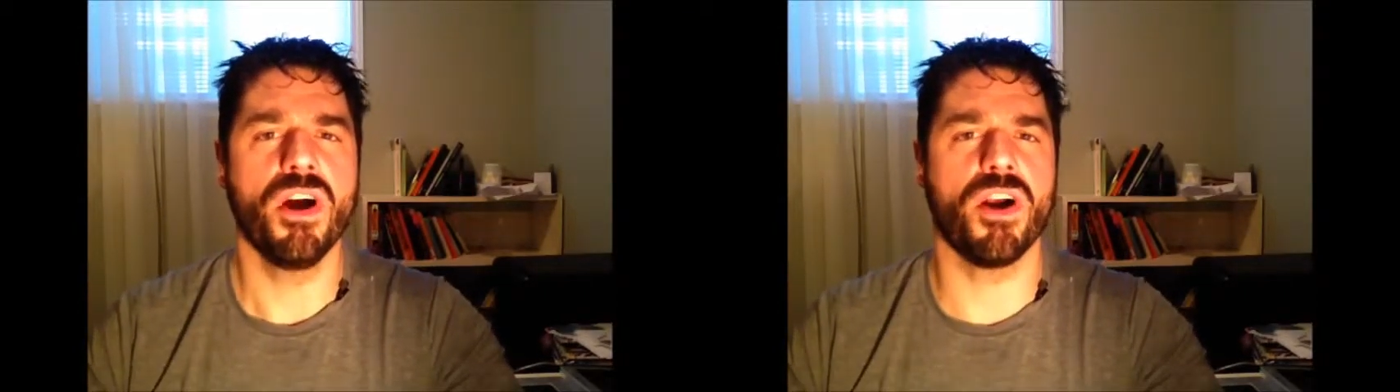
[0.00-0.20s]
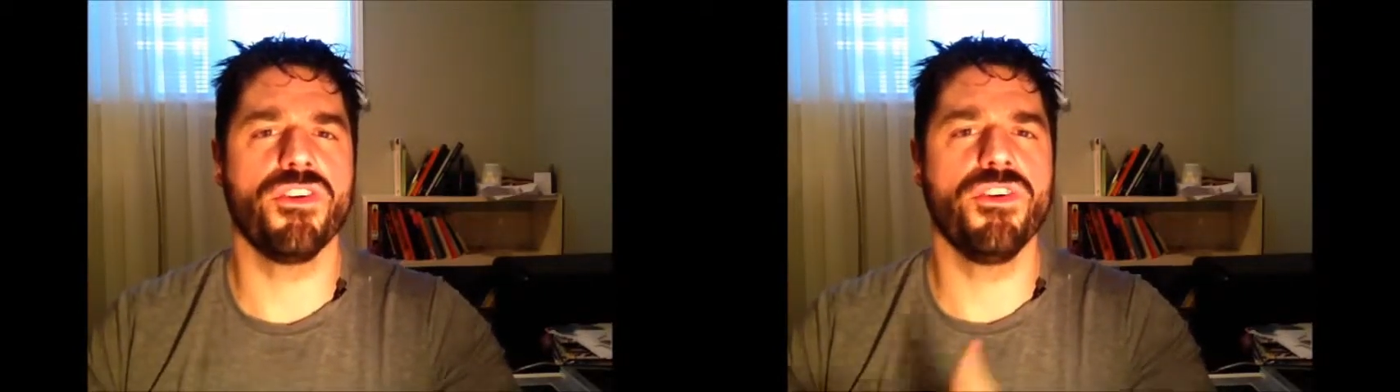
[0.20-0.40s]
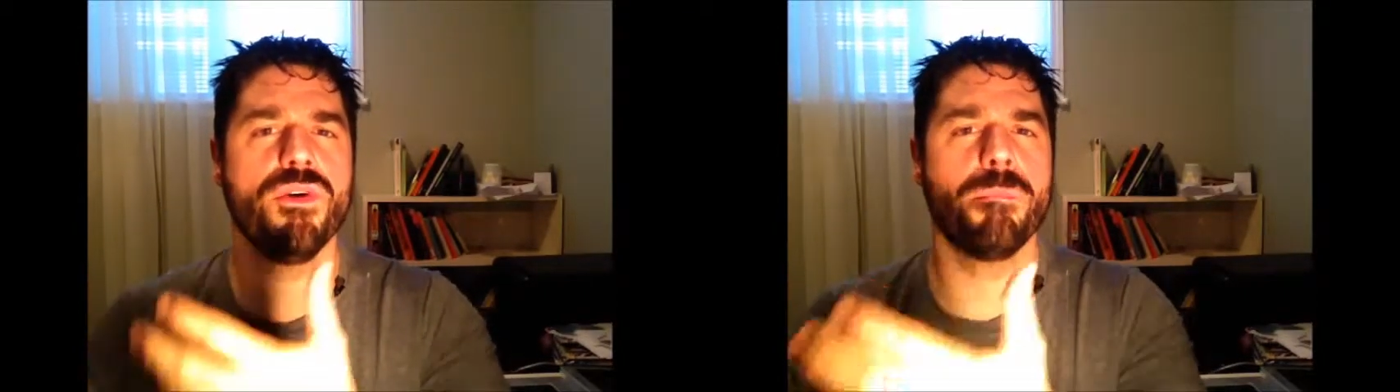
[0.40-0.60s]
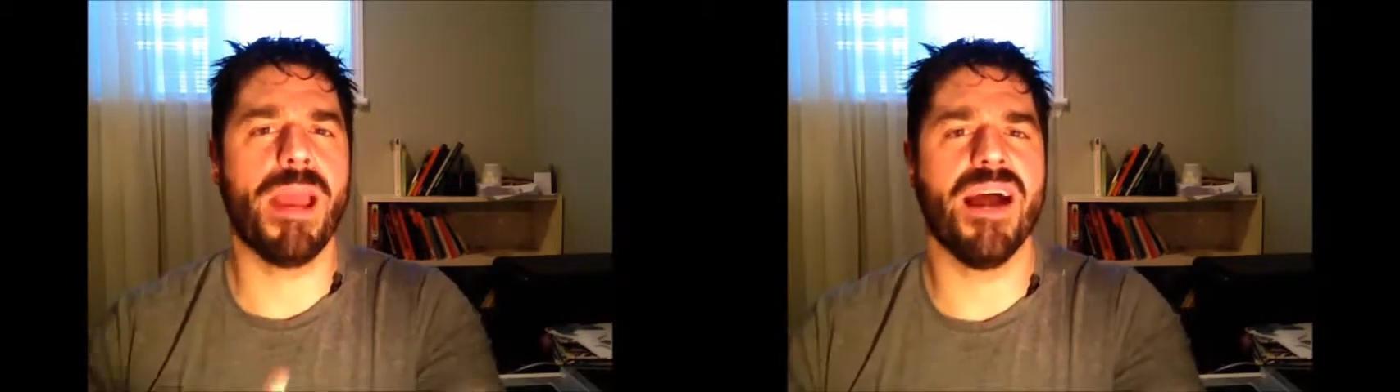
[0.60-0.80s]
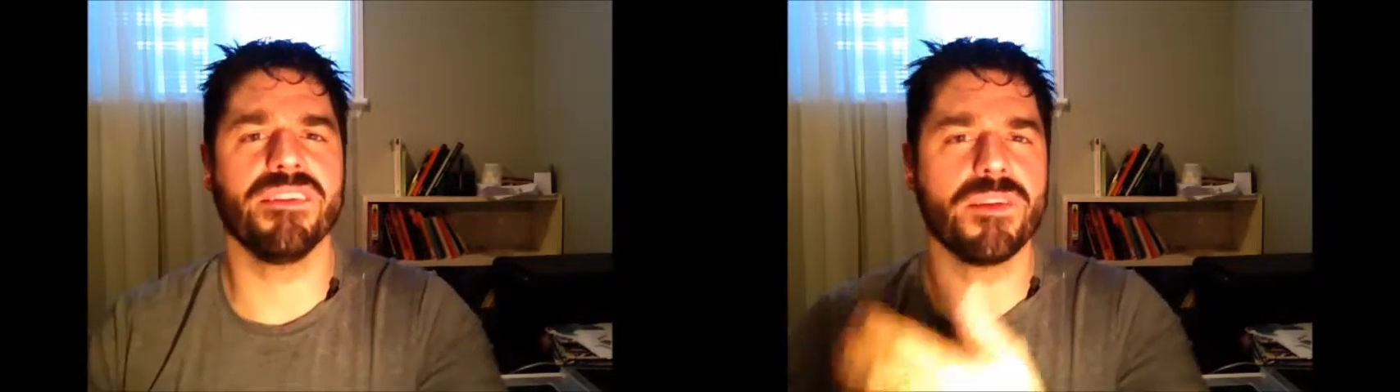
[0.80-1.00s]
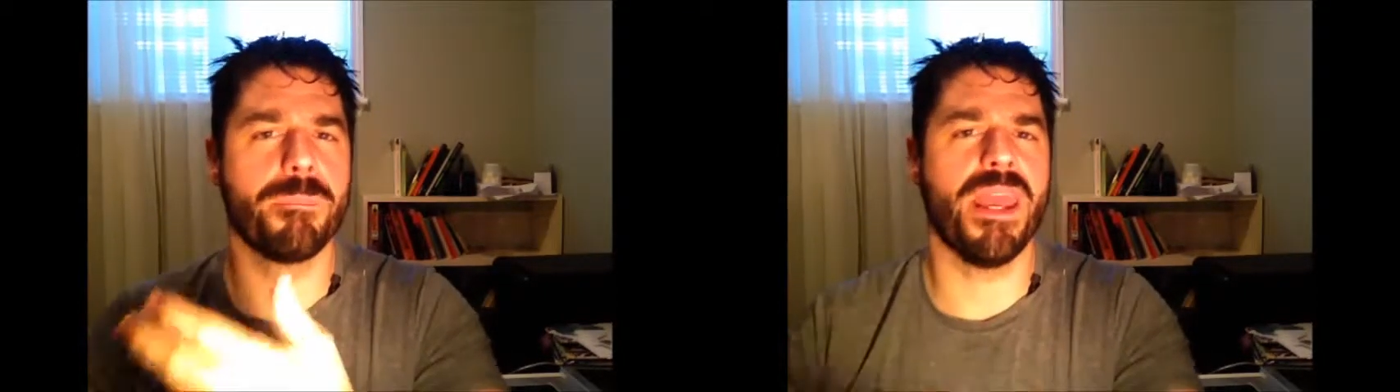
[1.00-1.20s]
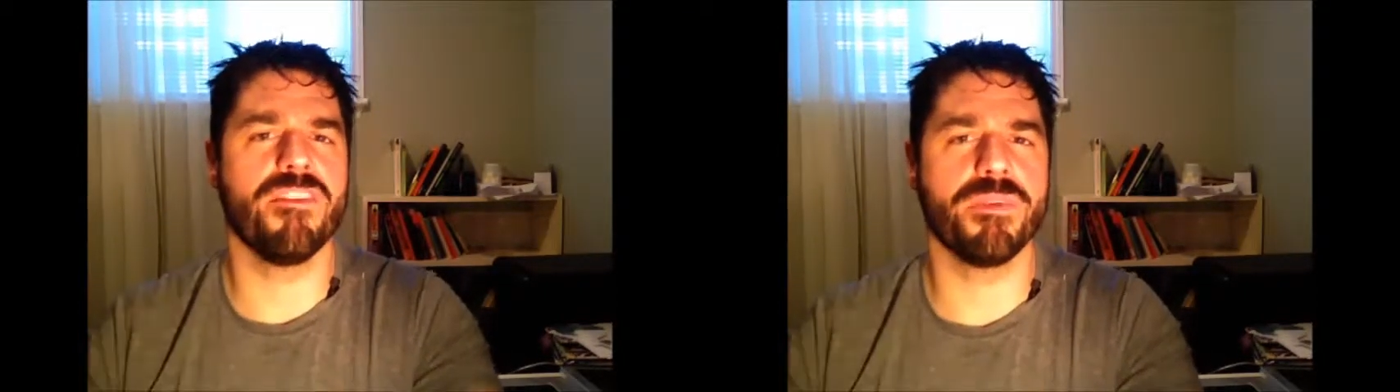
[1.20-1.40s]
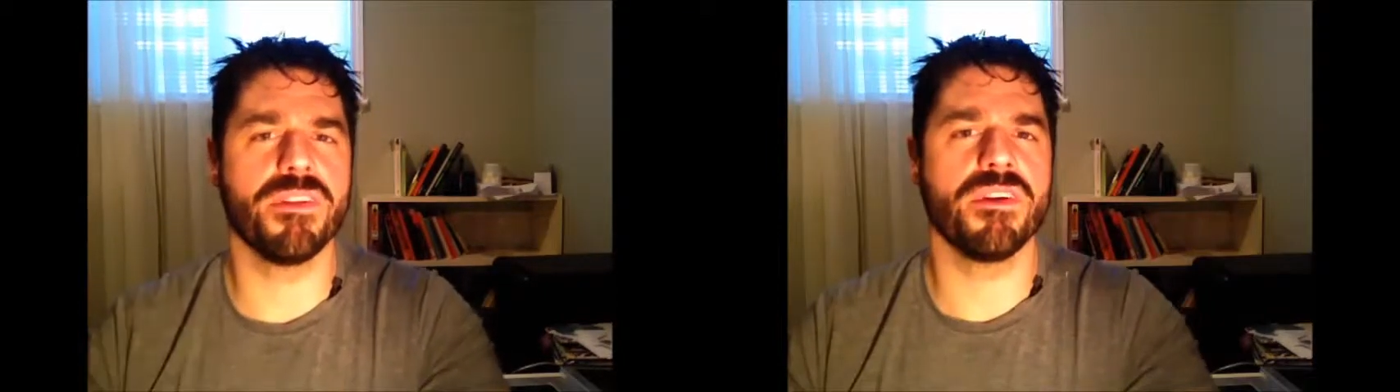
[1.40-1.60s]
Are you pounding the
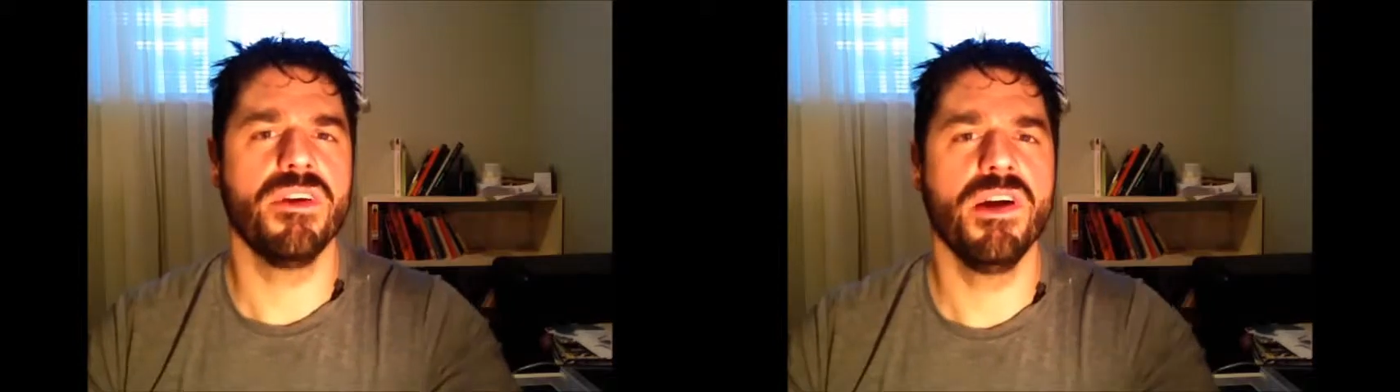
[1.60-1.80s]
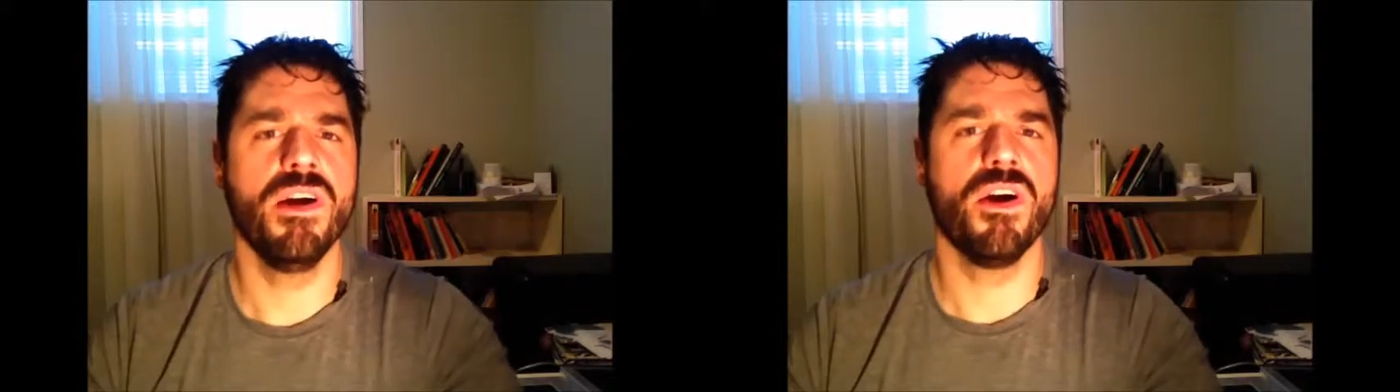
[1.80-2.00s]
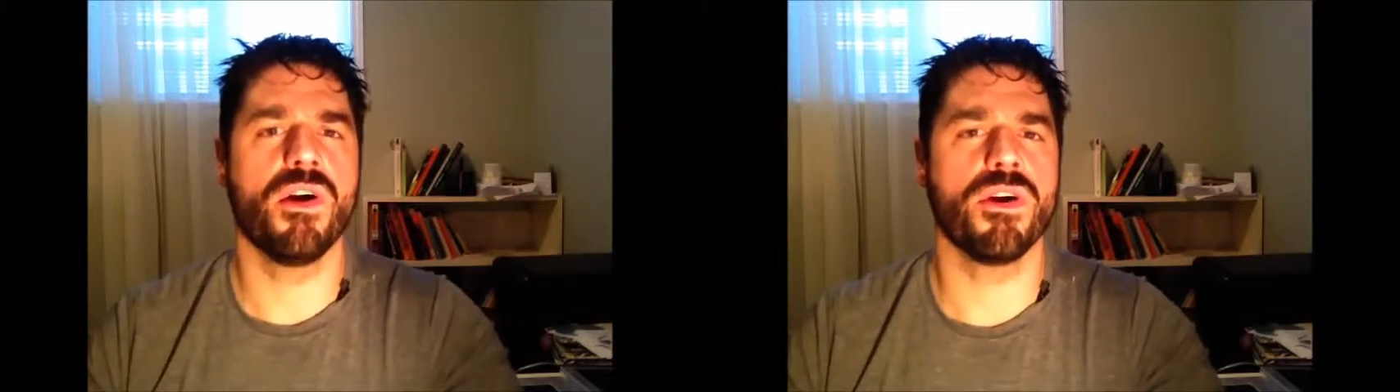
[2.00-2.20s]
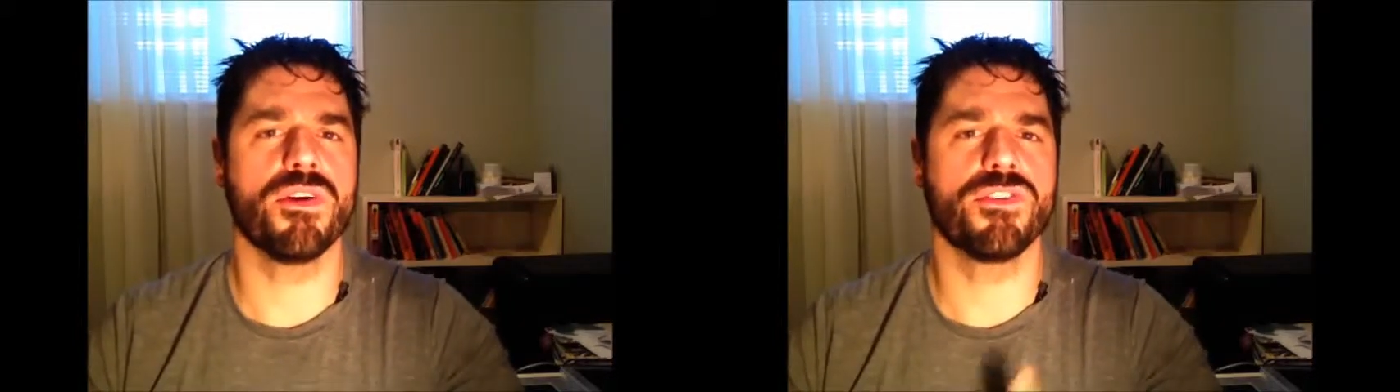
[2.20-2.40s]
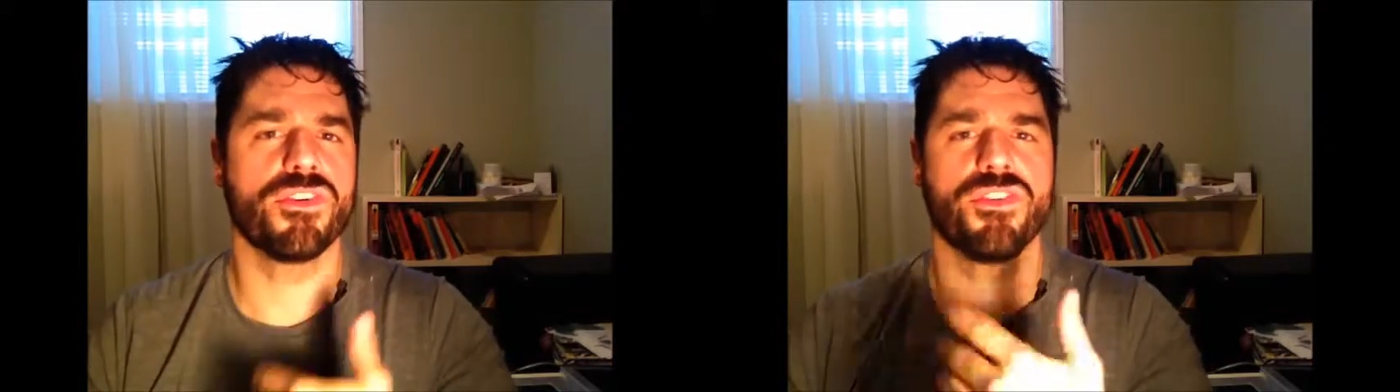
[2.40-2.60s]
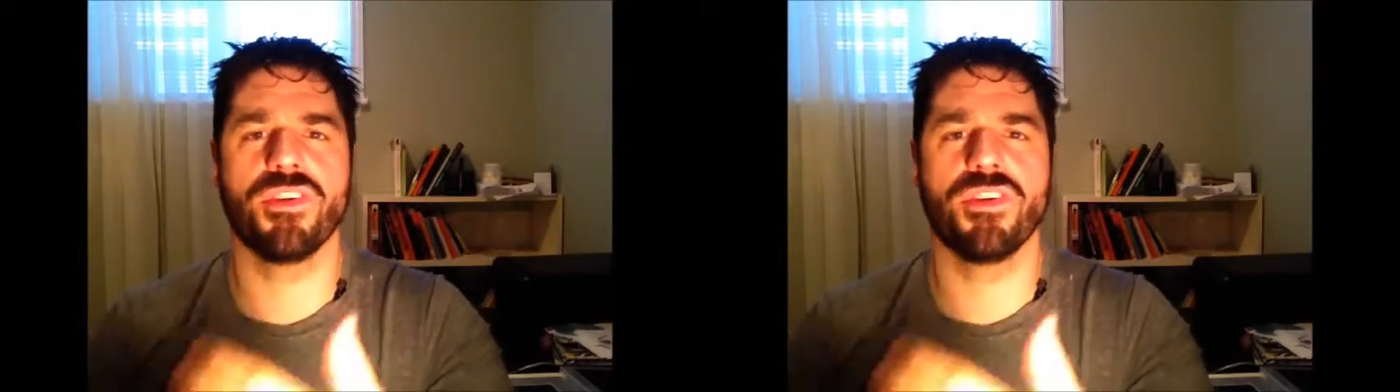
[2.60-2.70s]
pavement, or are you just